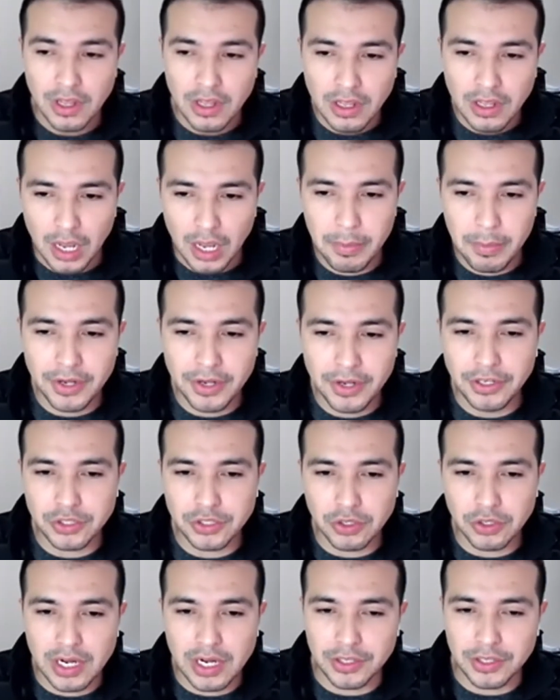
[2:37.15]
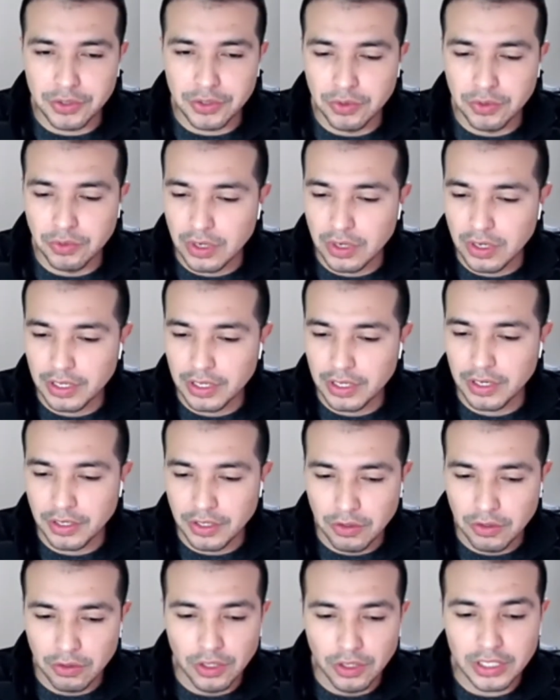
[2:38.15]
I mean, you still got to do
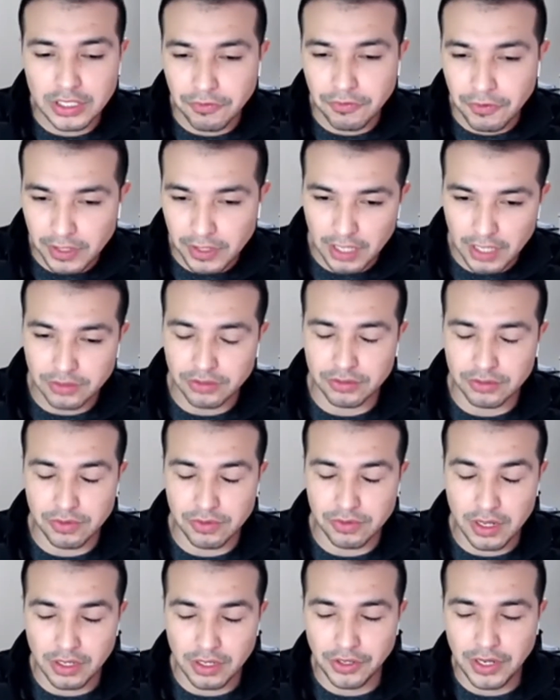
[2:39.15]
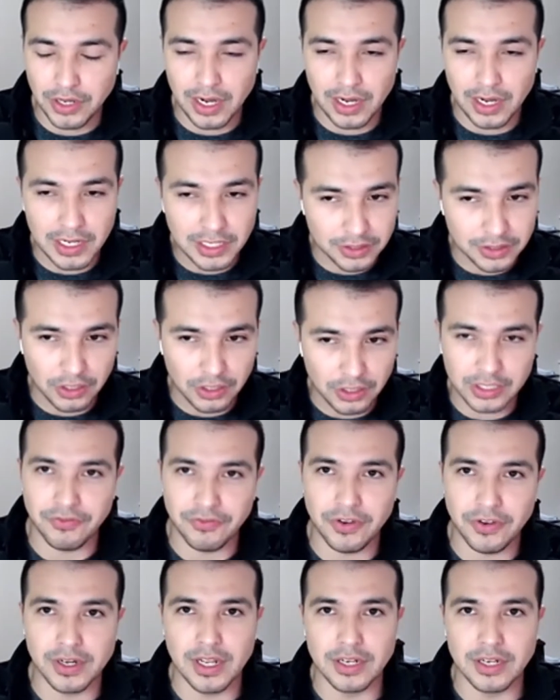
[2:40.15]
look at the financials, right? You got to at least look at the
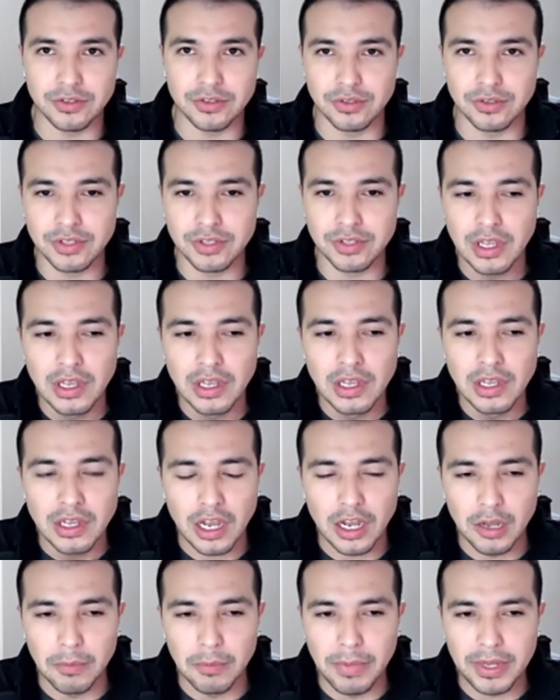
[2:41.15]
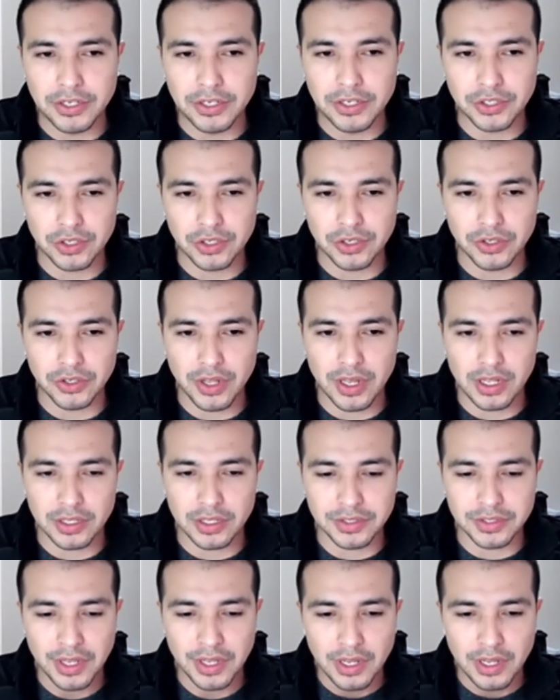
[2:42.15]
financials, make sure that
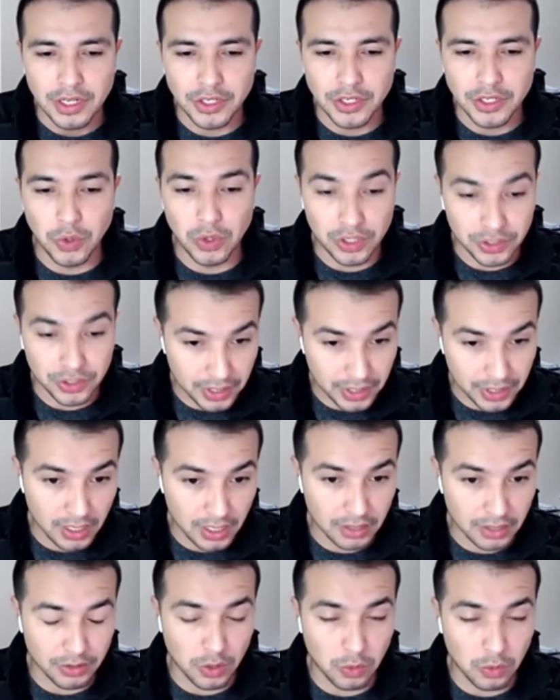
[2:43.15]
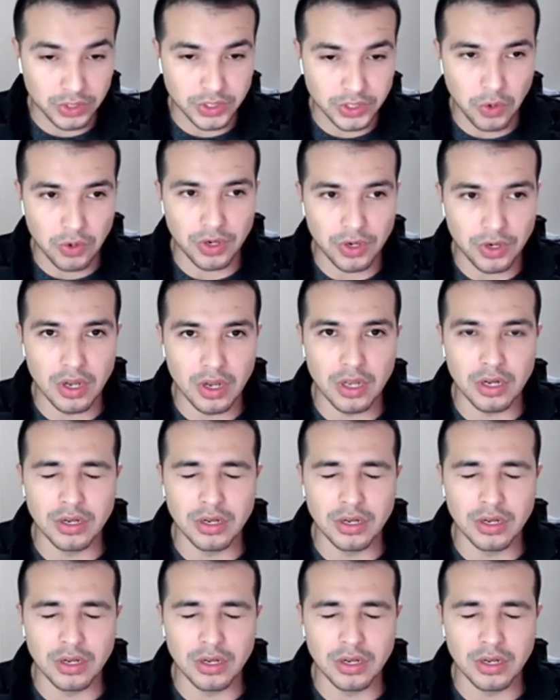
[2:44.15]
you understand what's going on,